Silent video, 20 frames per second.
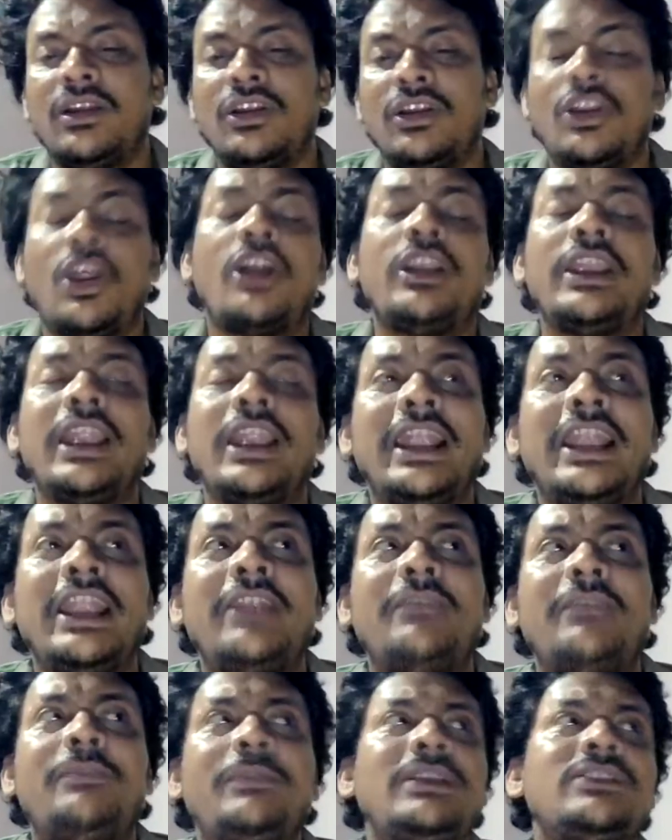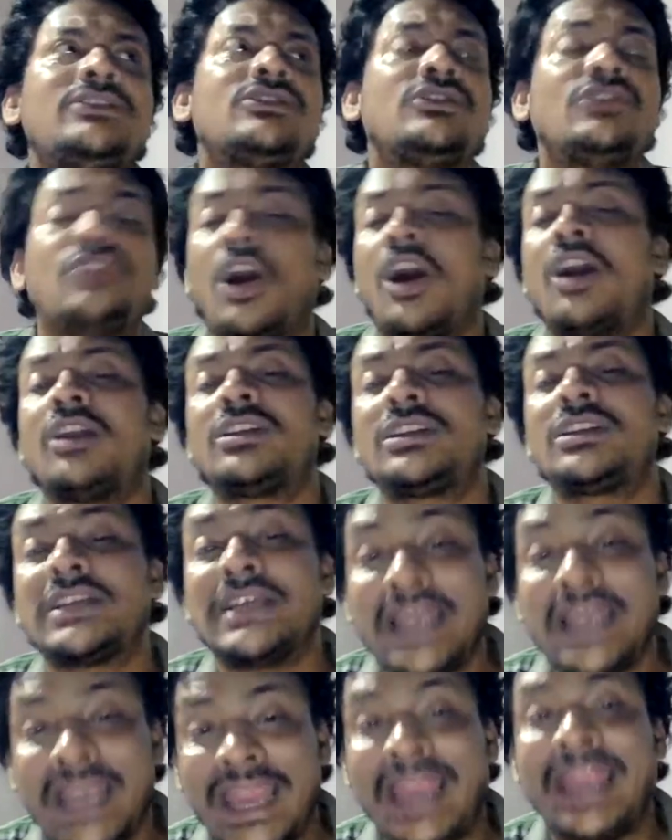Non-headed means not
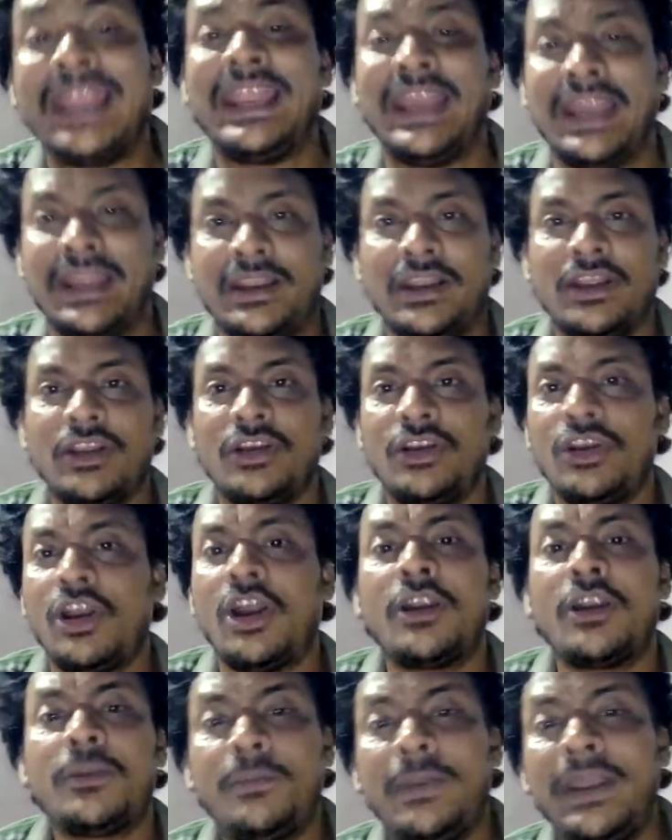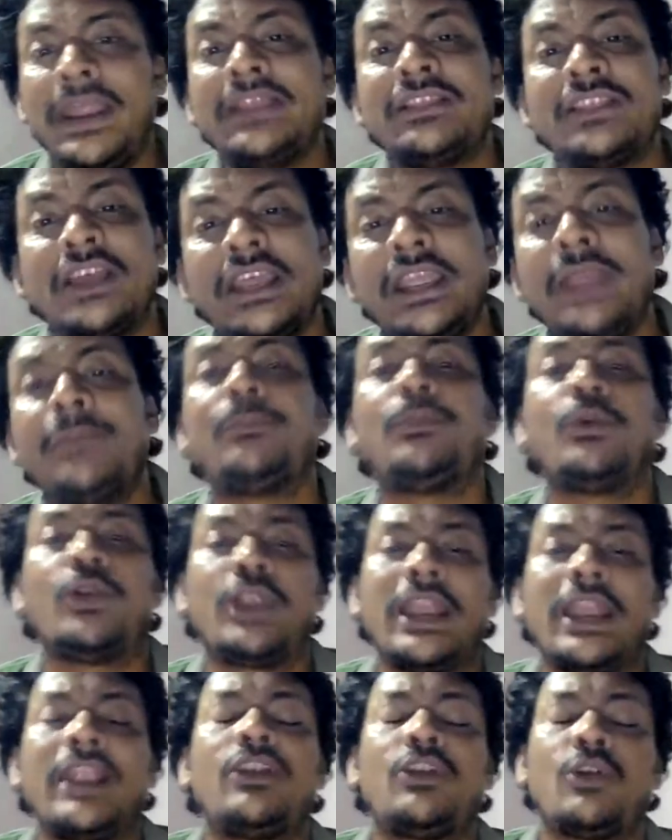headed, not play the
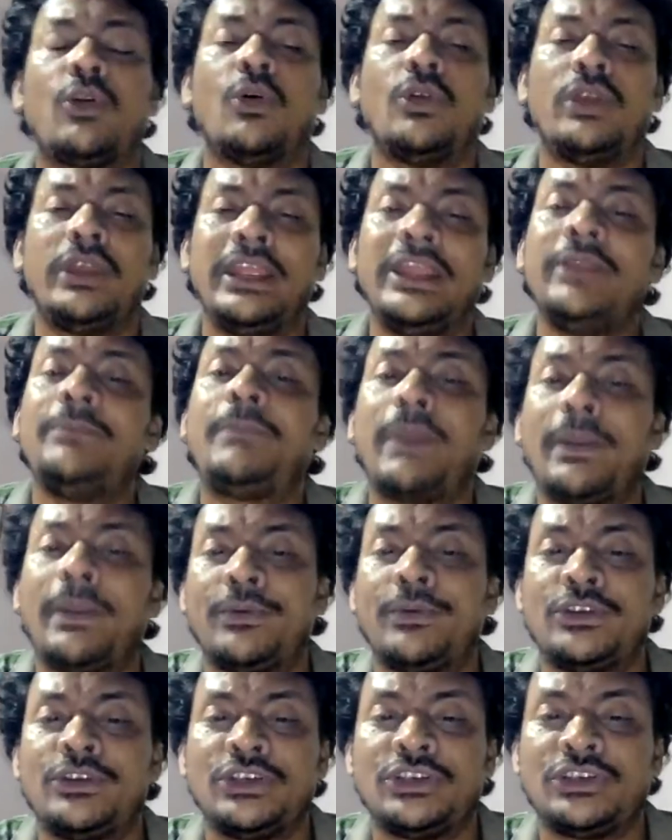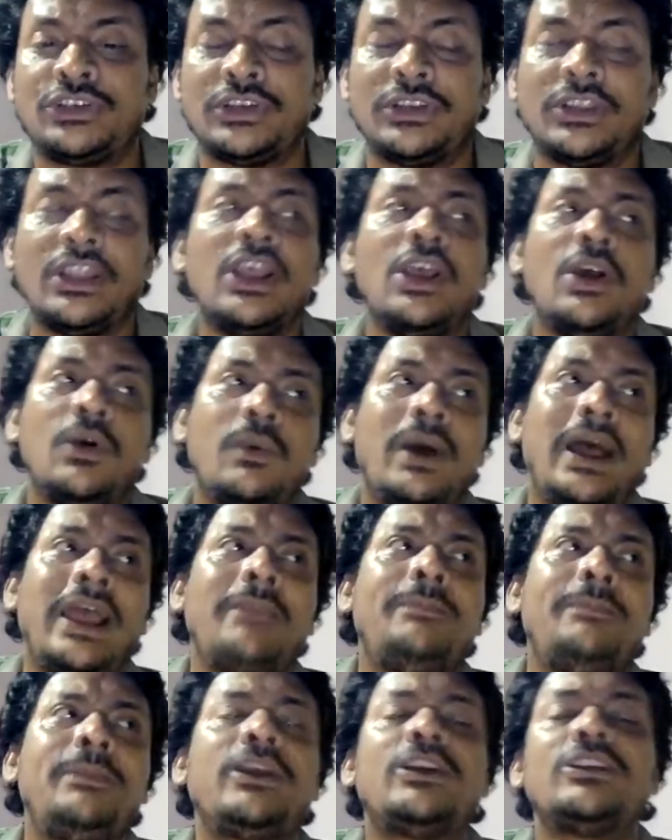important role in preposition.
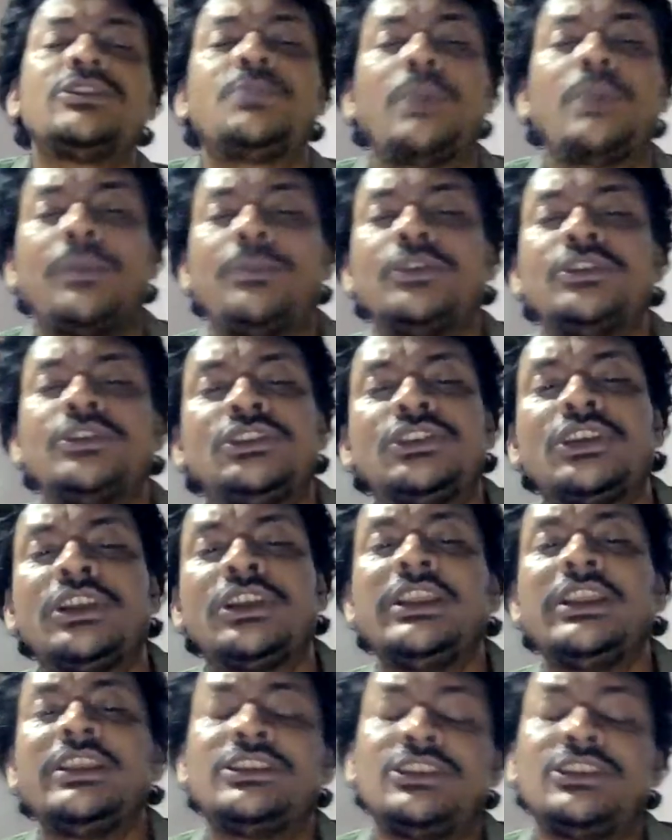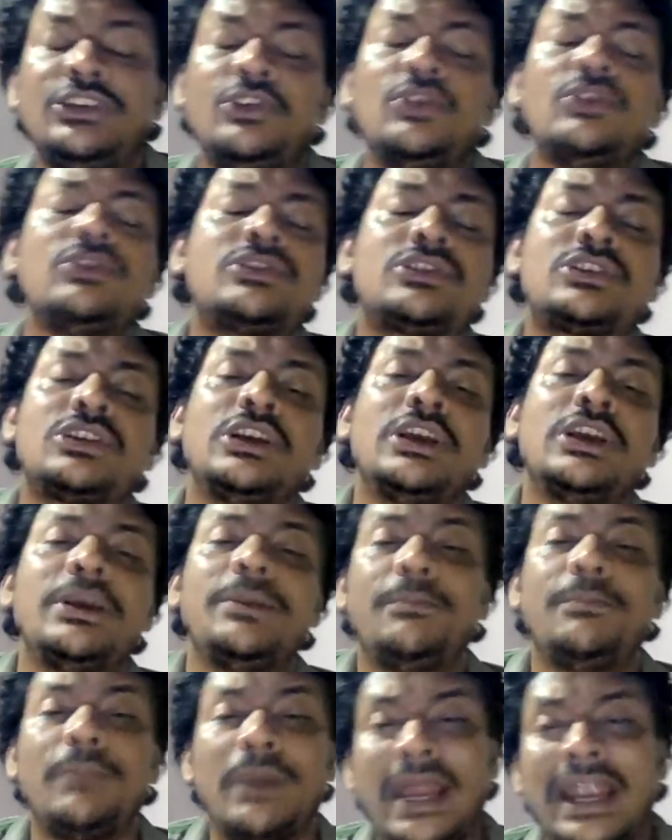Why? Because preposition is used
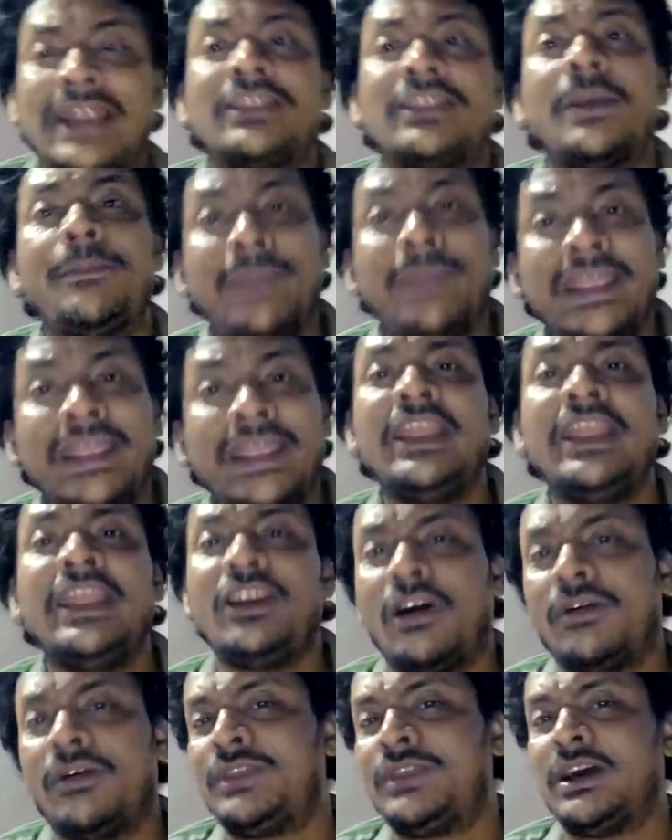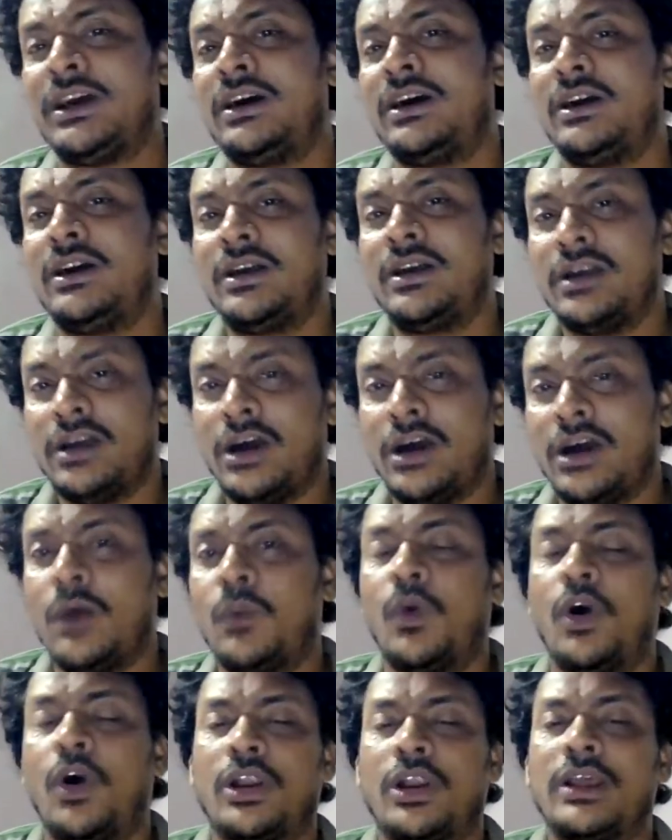at the beginning of the
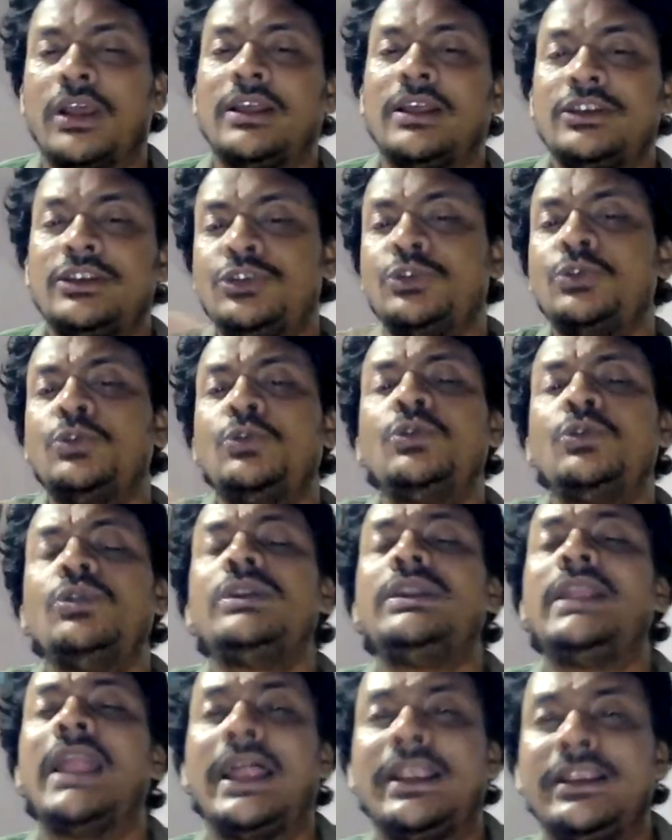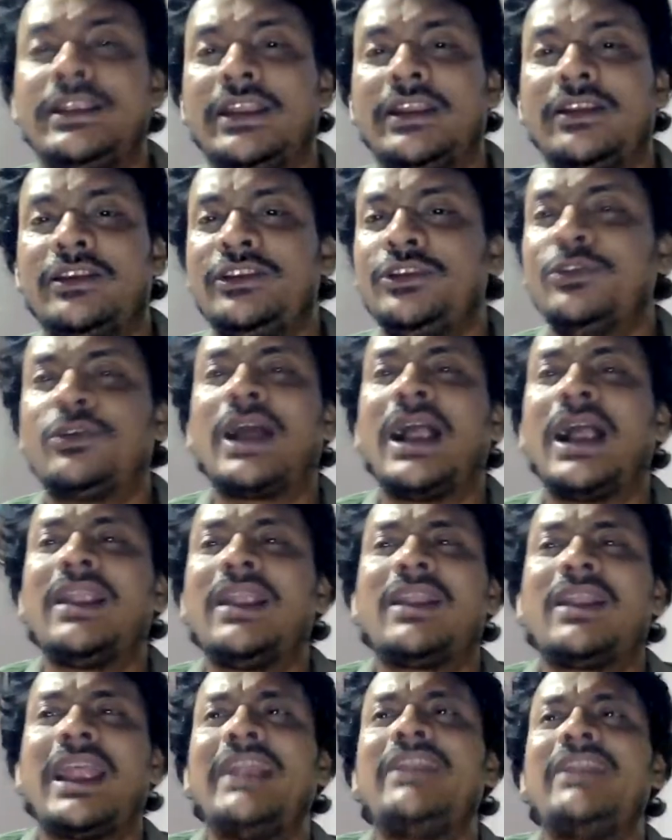word. To London. You can't
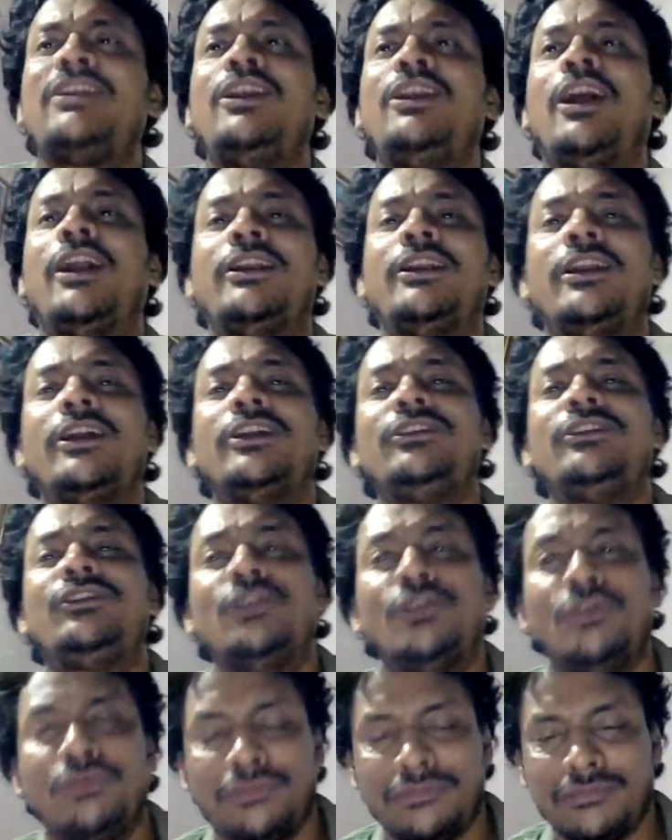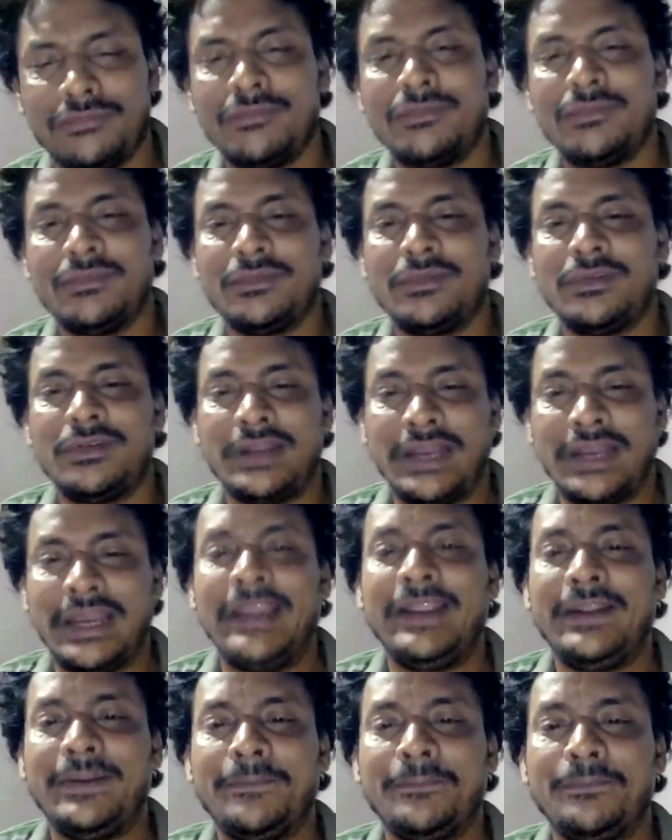write London to,
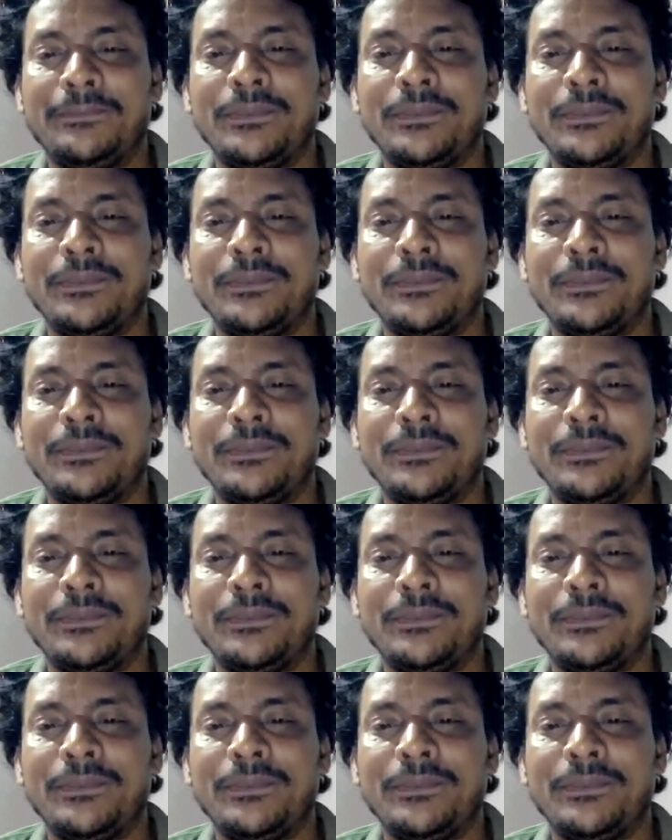right?